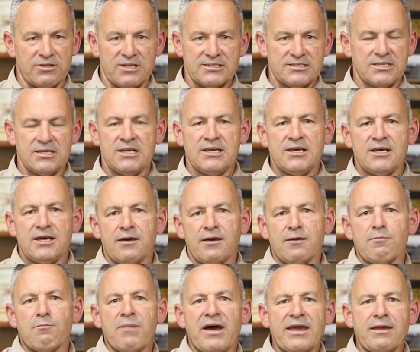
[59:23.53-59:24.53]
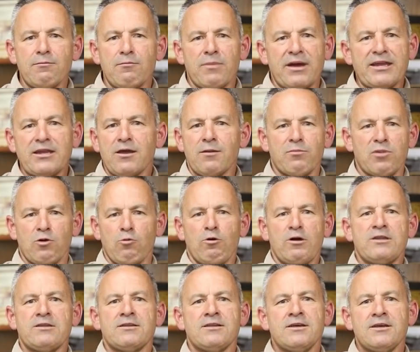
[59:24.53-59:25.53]
That's my number
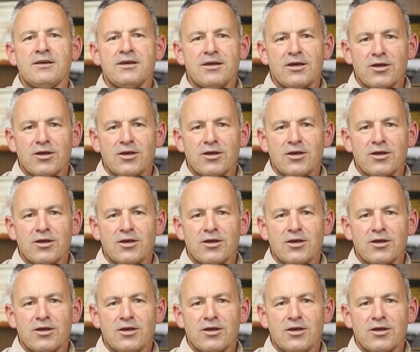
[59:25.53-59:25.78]
one